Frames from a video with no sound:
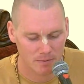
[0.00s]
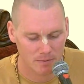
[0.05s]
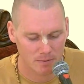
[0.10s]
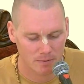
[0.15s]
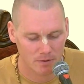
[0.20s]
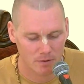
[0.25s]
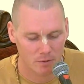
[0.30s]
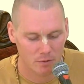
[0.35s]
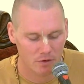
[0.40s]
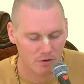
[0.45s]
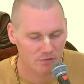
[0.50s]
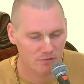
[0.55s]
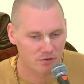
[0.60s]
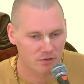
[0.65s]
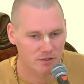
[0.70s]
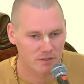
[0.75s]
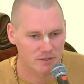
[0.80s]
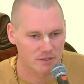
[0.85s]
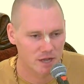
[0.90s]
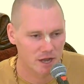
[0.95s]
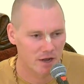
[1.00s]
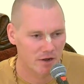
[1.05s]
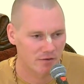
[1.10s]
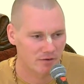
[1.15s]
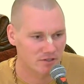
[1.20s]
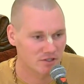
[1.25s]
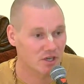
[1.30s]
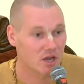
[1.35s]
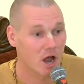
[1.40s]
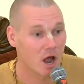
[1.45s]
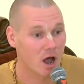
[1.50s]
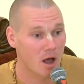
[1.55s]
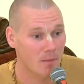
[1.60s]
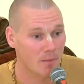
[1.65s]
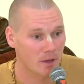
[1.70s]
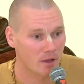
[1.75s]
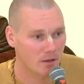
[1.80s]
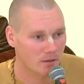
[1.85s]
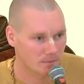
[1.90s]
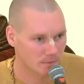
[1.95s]
the word for desire is
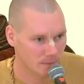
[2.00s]
kama.